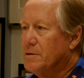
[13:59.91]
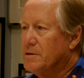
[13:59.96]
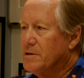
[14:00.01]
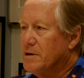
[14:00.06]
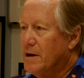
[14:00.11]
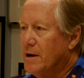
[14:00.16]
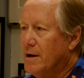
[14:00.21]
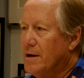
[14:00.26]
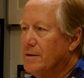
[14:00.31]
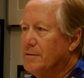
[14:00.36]
was
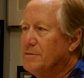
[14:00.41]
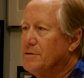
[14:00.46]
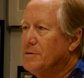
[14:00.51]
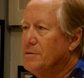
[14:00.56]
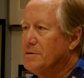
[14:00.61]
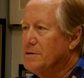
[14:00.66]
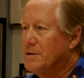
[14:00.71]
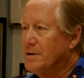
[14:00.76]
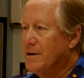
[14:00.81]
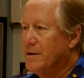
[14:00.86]
that. She
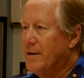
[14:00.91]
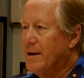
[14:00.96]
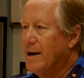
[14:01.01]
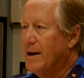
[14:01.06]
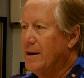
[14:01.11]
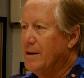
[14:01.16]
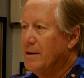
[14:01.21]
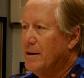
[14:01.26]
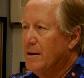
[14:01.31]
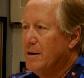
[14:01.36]
was into
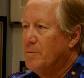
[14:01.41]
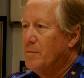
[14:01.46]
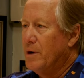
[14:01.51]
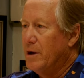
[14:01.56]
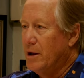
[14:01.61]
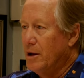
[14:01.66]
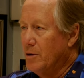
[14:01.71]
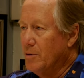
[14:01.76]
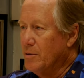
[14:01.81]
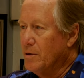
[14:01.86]
that. Yes. But
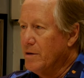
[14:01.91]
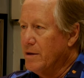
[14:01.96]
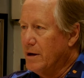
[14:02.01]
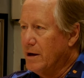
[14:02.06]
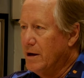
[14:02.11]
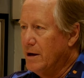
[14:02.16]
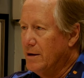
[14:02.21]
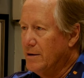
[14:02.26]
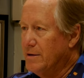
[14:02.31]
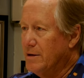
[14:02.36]
you were the
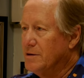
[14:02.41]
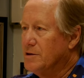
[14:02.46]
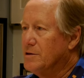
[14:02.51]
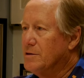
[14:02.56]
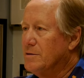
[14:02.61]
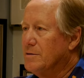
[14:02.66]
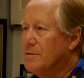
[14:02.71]
kid that's